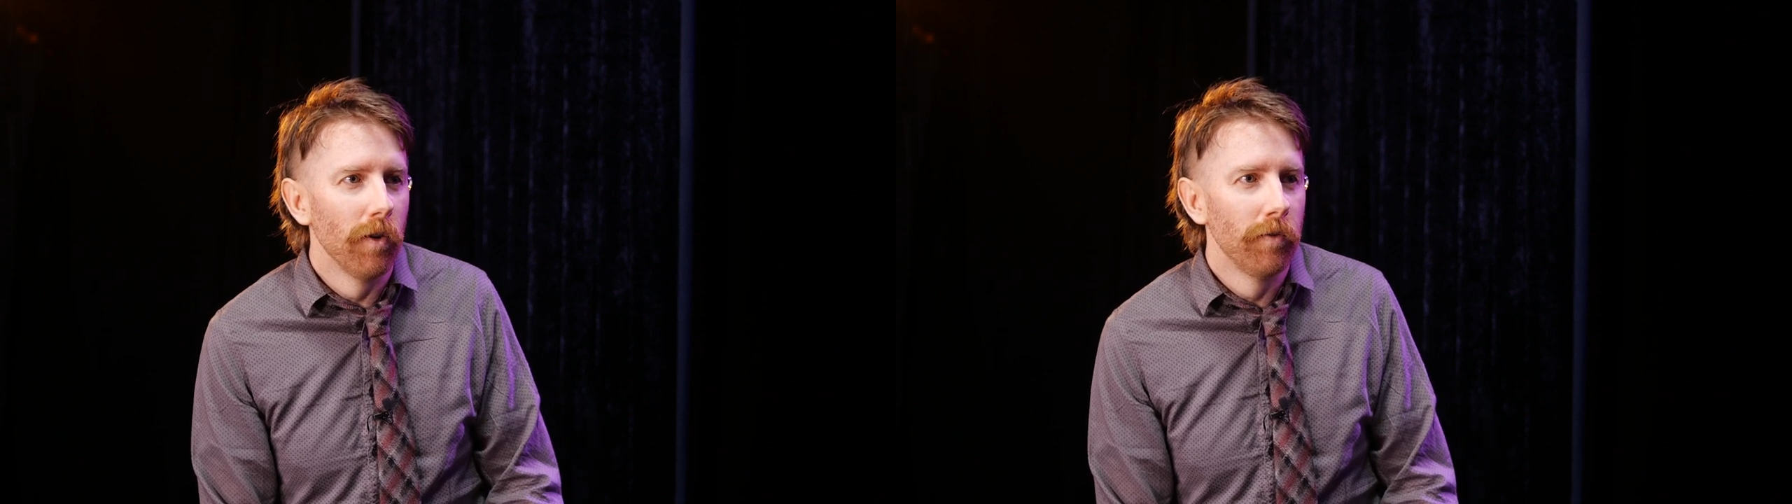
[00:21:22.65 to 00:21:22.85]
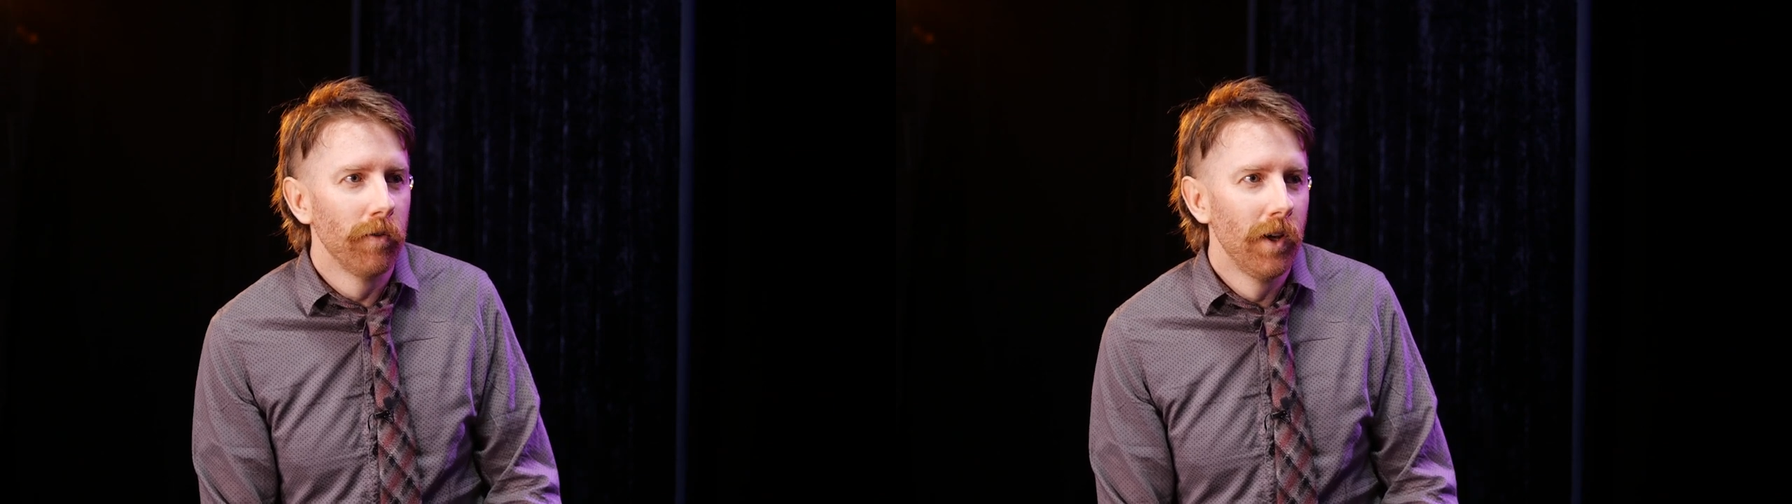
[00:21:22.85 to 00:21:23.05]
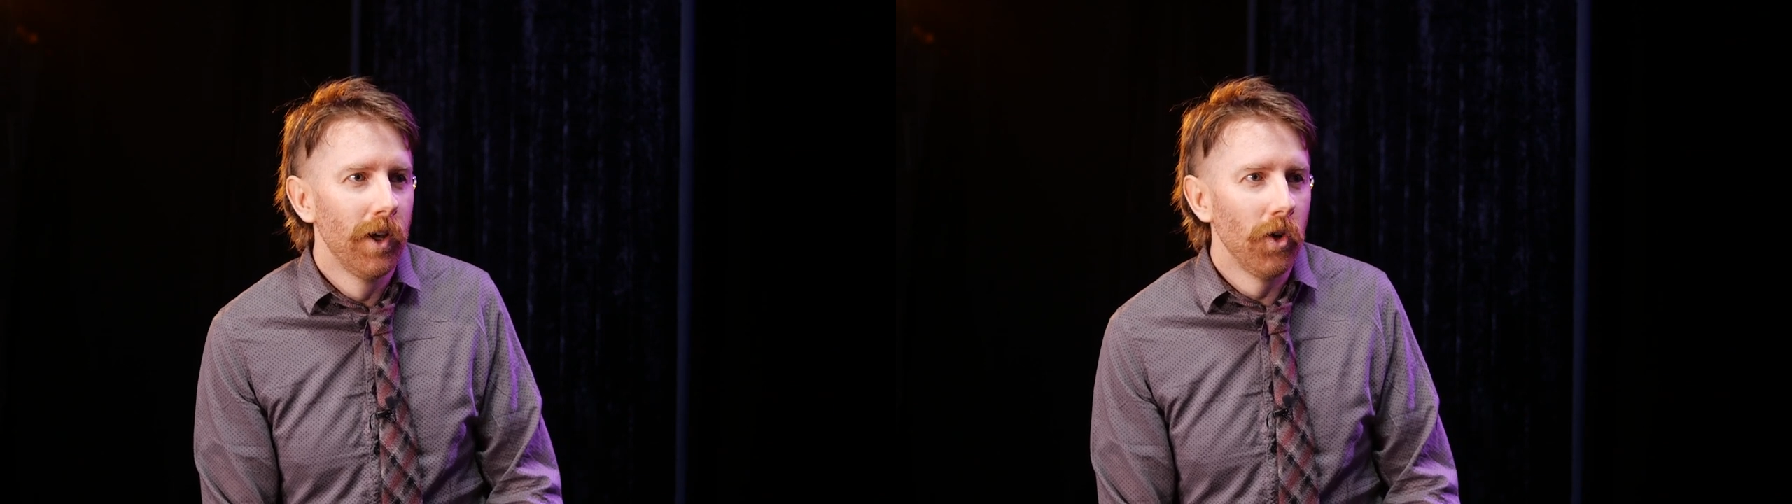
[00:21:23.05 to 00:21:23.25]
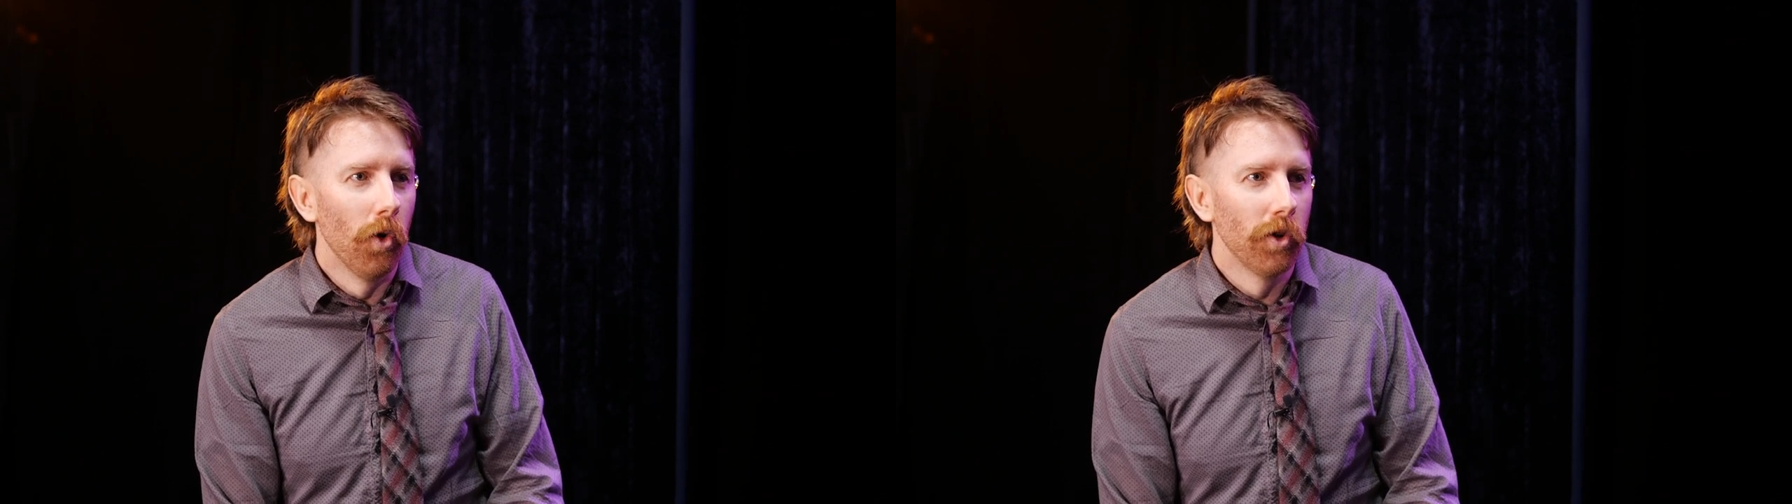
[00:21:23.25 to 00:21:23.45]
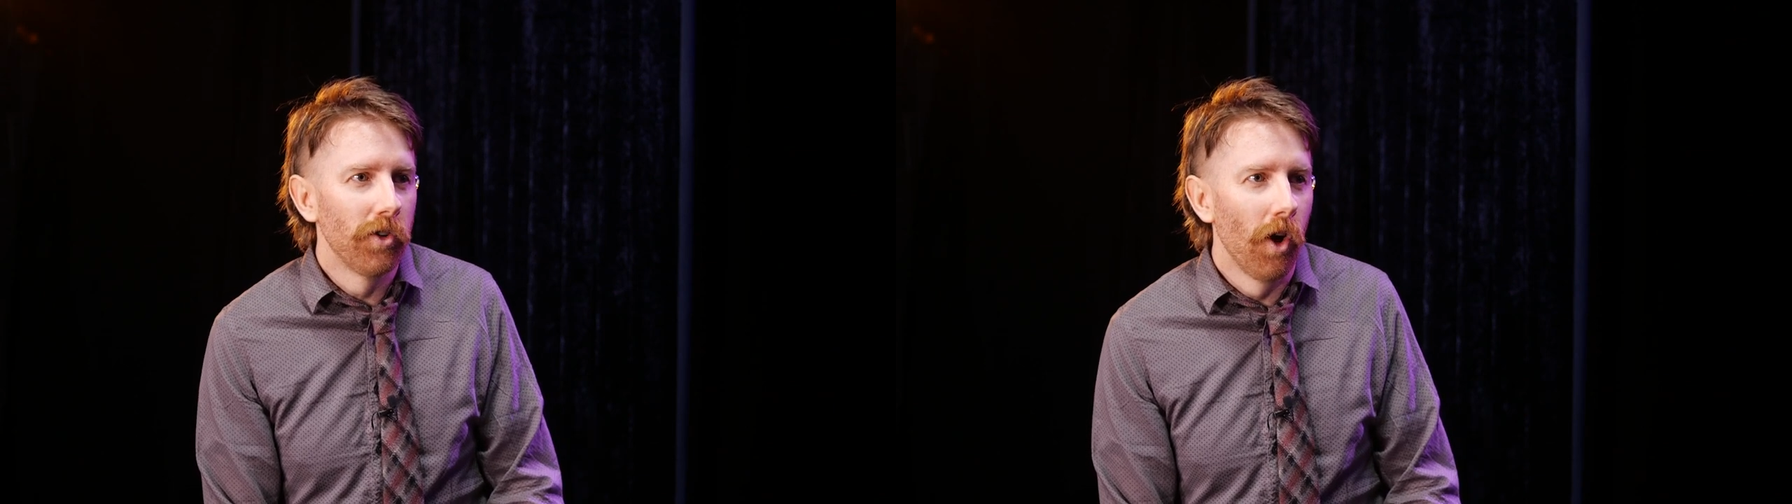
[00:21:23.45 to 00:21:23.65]
of
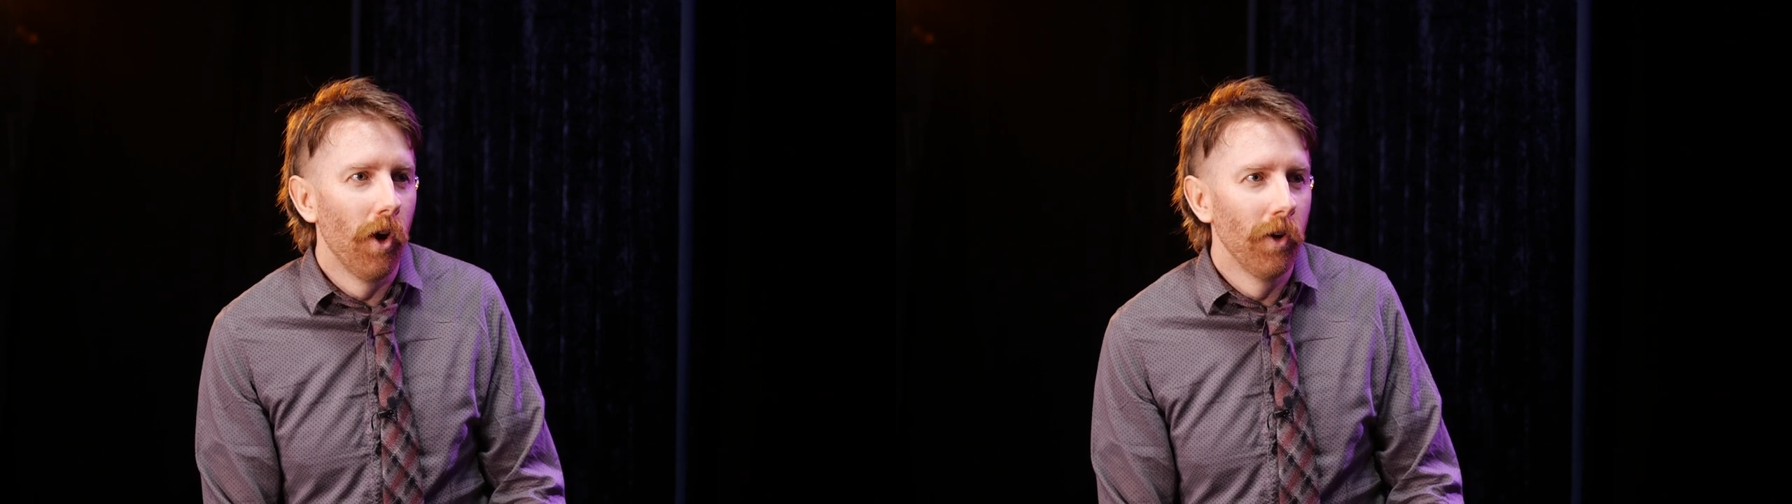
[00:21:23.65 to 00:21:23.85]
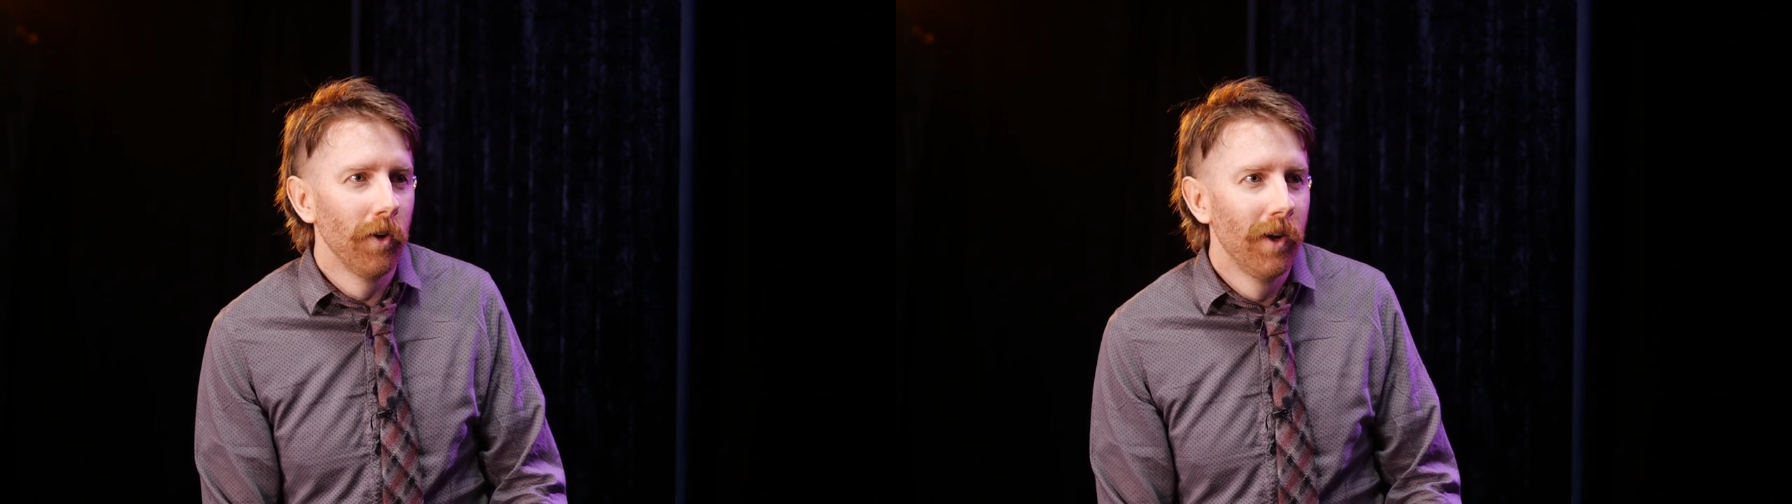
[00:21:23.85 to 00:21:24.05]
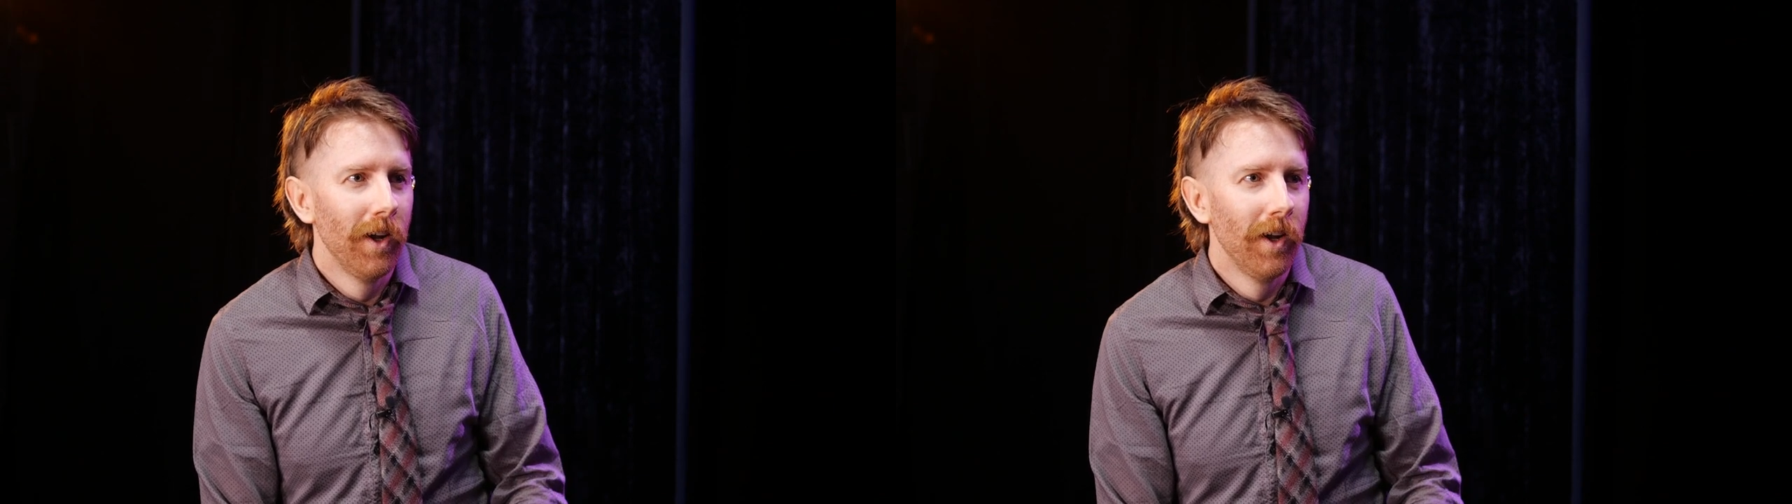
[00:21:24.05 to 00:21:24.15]
your show,